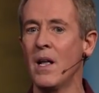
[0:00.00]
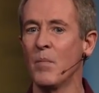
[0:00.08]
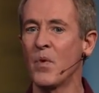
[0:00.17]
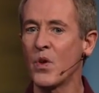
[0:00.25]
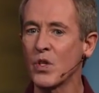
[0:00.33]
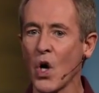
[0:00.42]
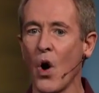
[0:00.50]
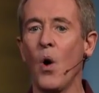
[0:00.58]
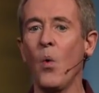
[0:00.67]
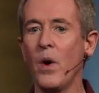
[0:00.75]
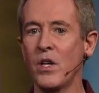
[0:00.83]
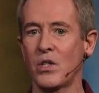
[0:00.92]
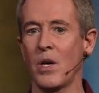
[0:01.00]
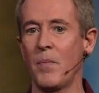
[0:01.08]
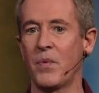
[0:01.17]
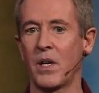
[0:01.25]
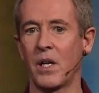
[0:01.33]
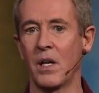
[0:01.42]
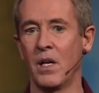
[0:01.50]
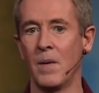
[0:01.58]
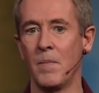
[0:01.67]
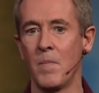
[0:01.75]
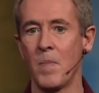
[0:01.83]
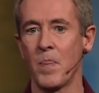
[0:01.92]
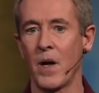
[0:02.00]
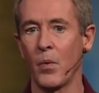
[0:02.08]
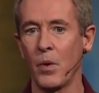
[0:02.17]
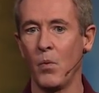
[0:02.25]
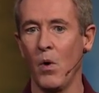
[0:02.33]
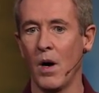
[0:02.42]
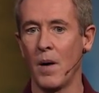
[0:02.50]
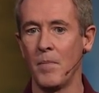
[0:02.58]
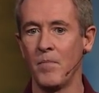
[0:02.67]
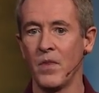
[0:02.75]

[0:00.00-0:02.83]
but there's always something that we want.